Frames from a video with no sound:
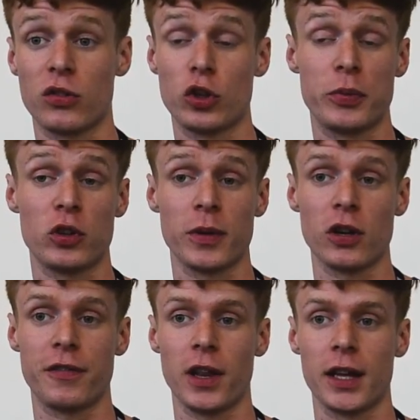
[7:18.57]
Super
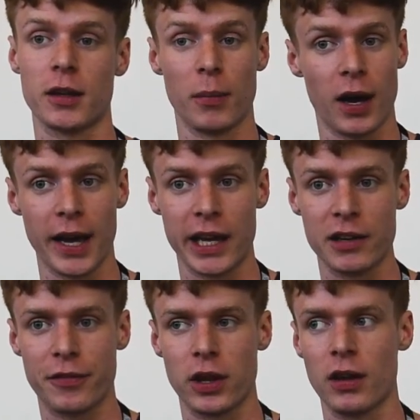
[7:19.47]
good for like the
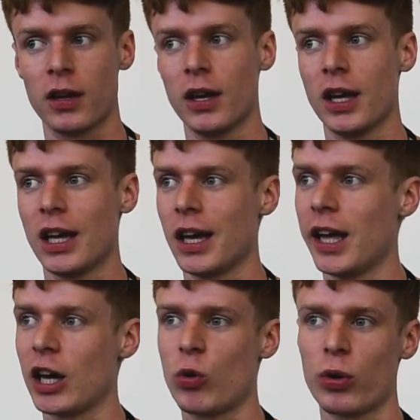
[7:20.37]
mind, for the
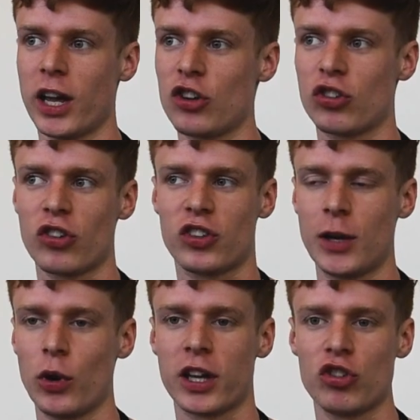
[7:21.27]
coordination, just
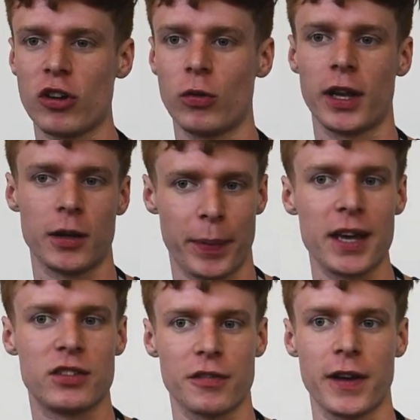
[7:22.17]
teamwork in general, like the
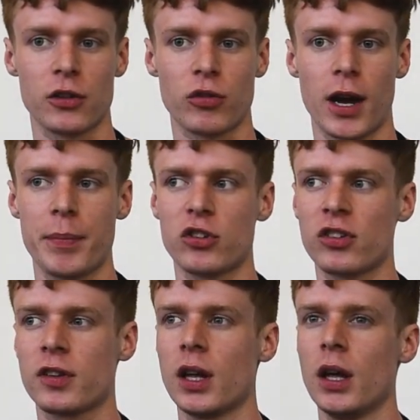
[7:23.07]
basic things, right? But
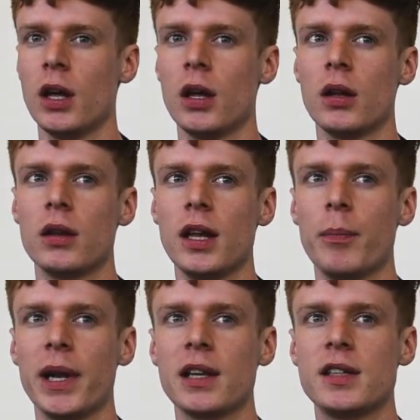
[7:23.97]
just the
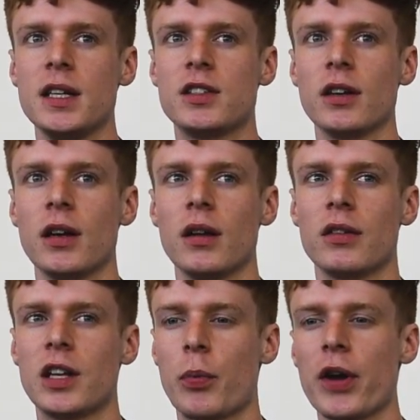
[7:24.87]
ability to
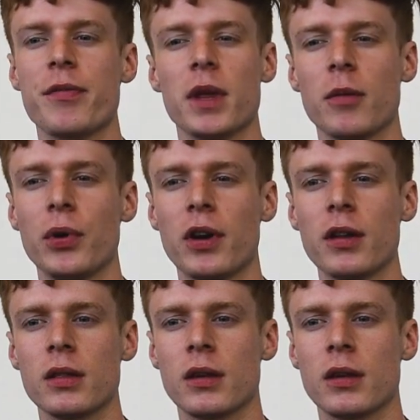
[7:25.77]
step away from the computer.